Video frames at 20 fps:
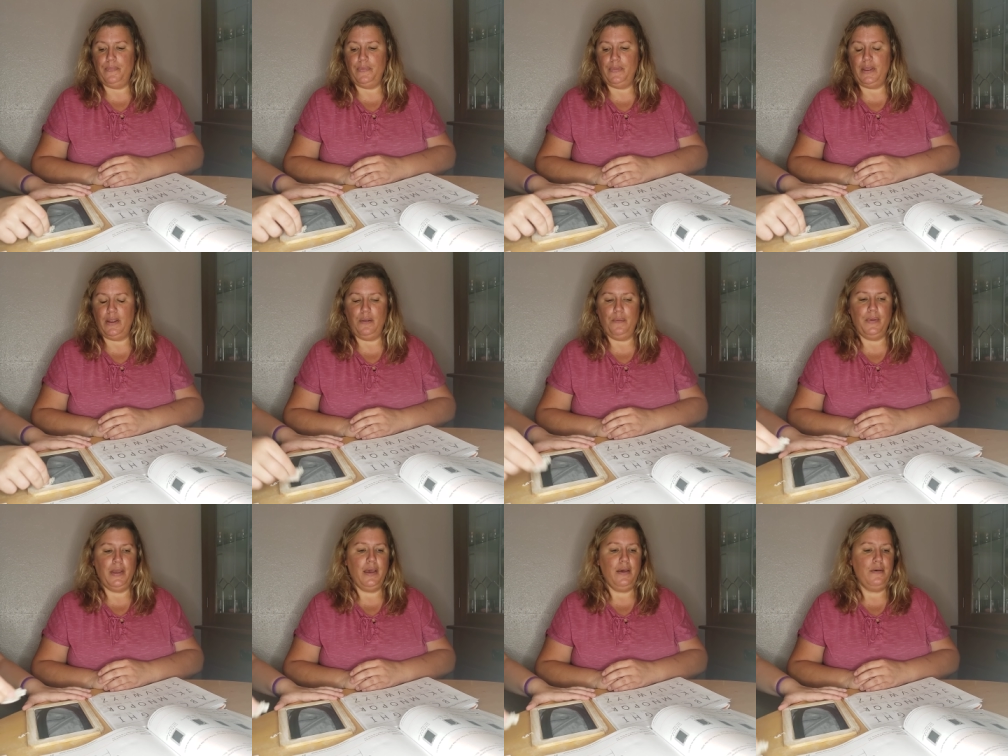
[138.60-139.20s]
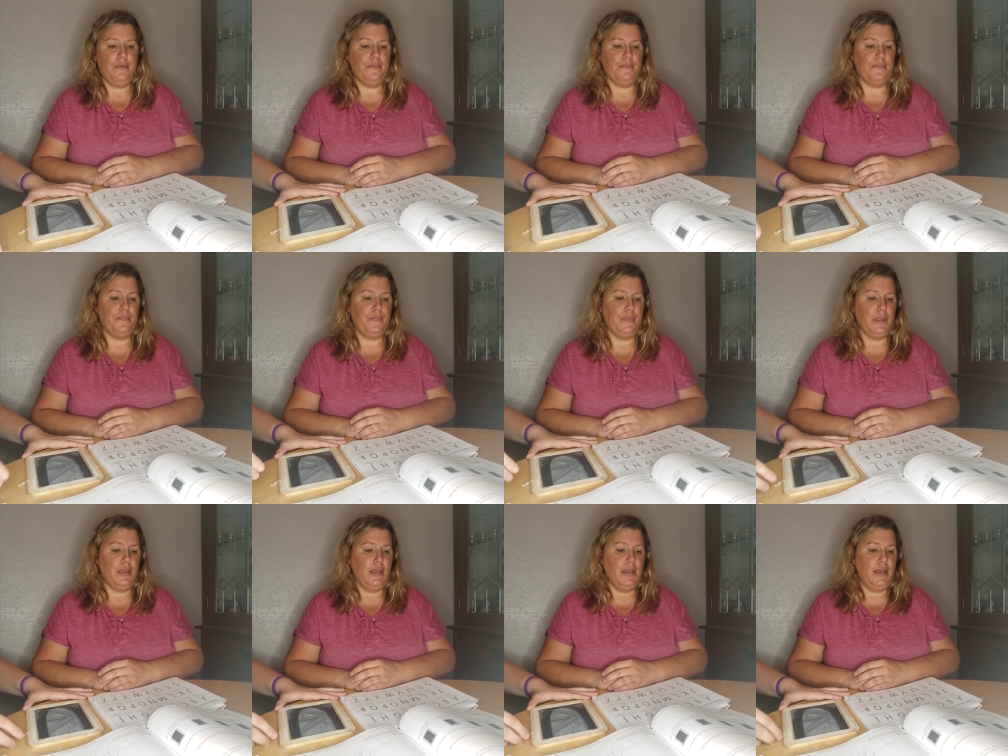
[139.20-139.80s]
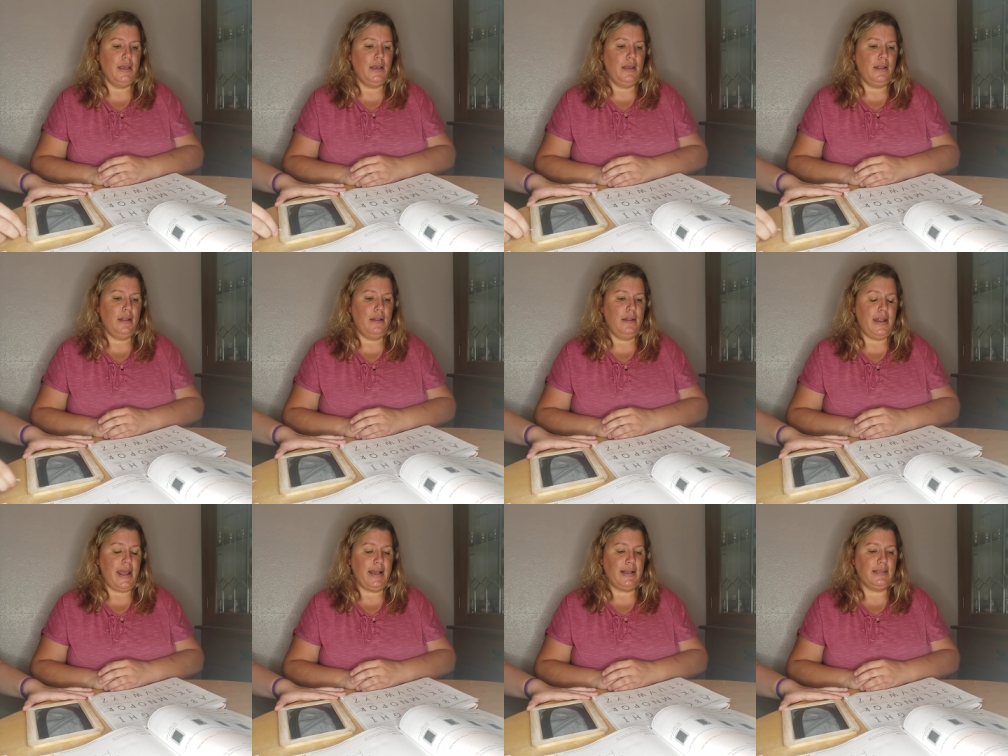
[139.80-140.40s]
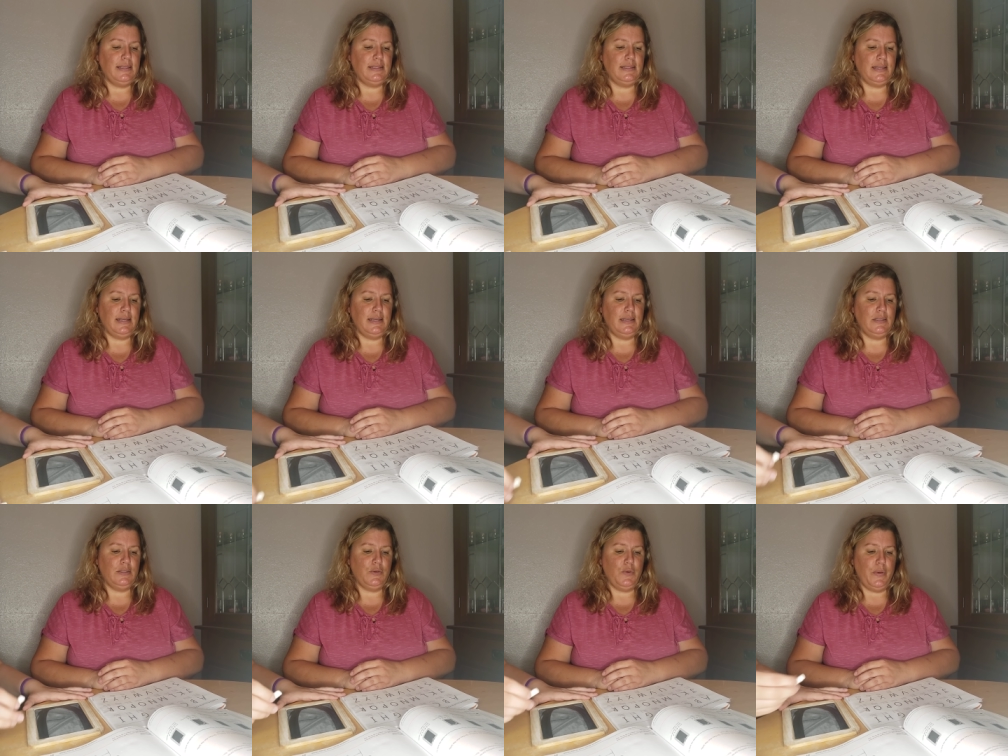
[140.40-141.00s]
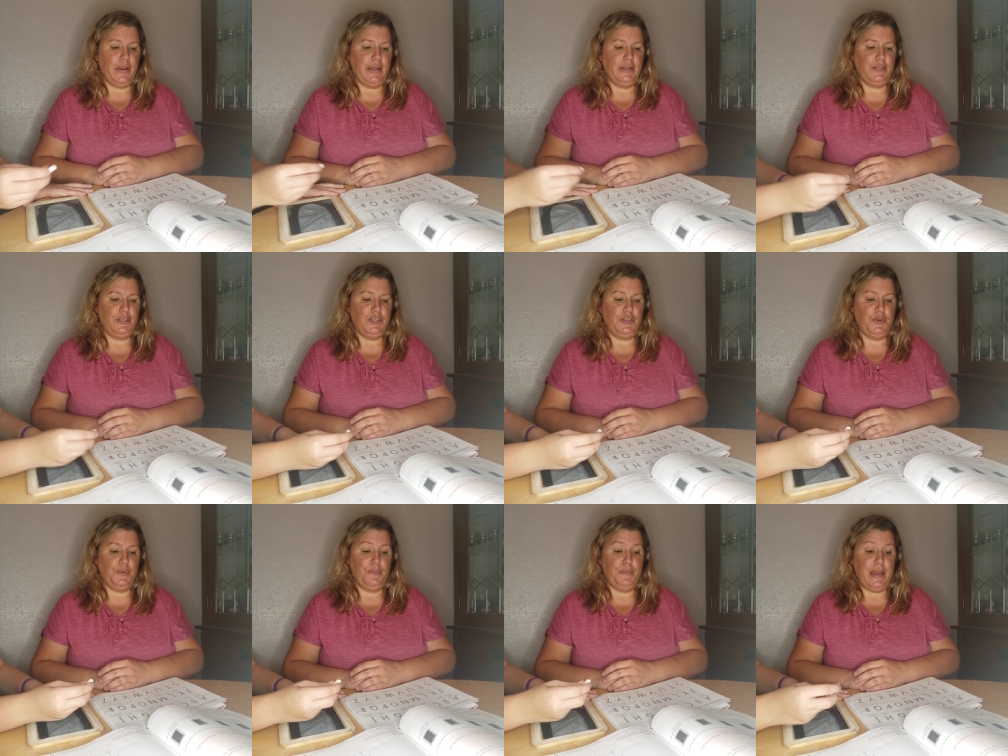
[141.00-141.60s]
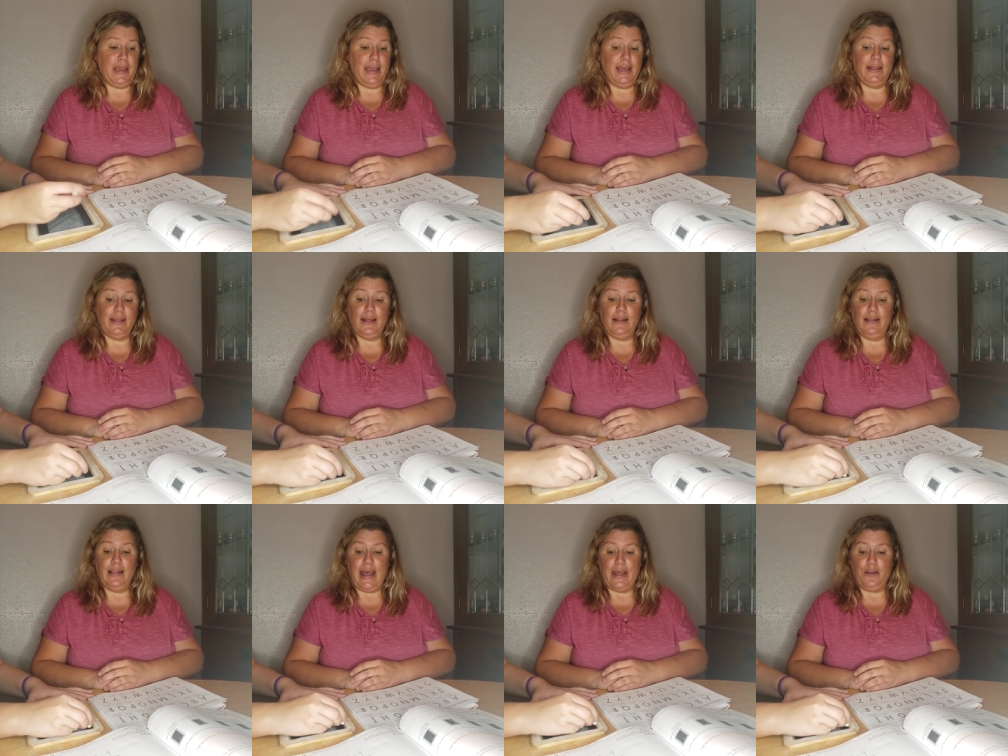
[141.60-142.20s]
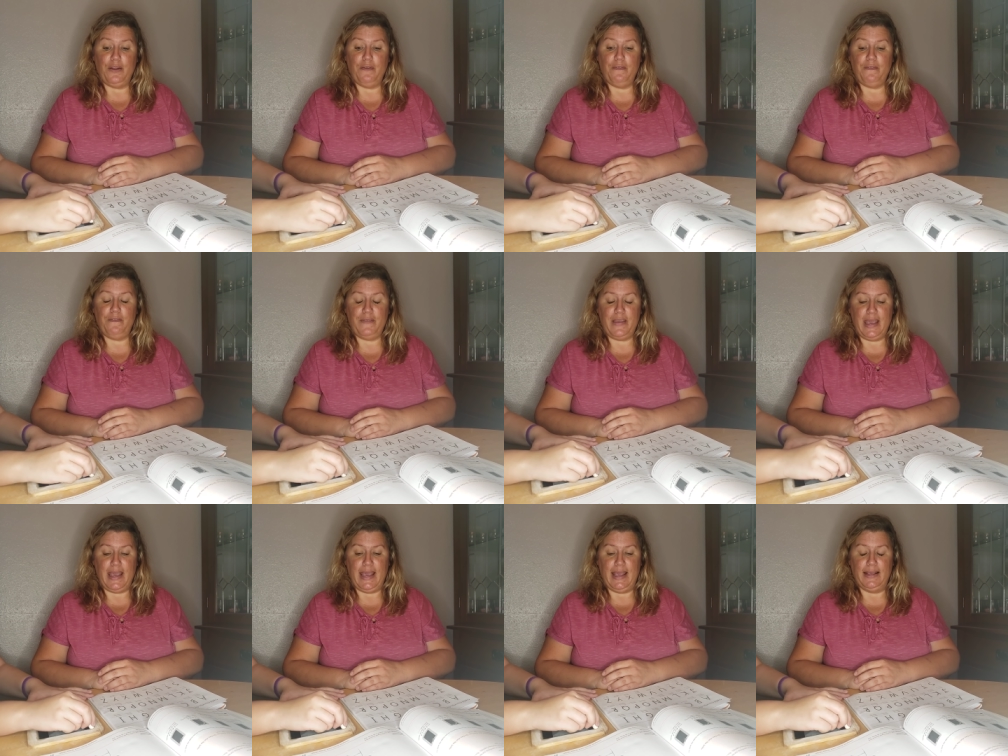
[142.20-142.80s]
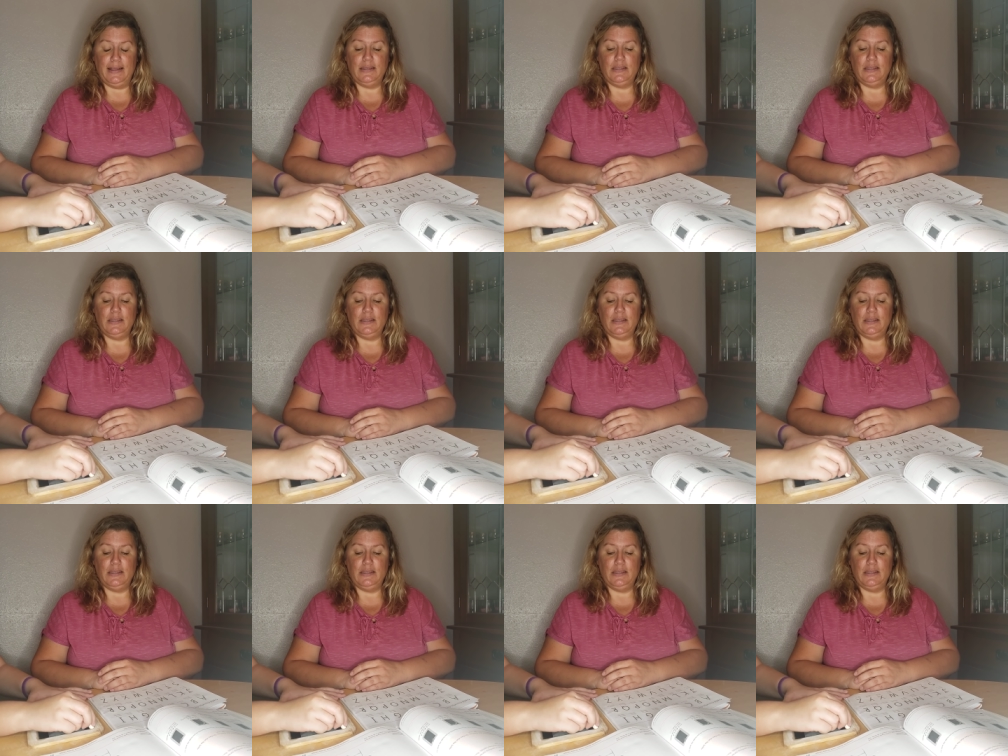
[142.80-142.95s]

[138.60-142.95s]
There we go. Next is going to be the letter V.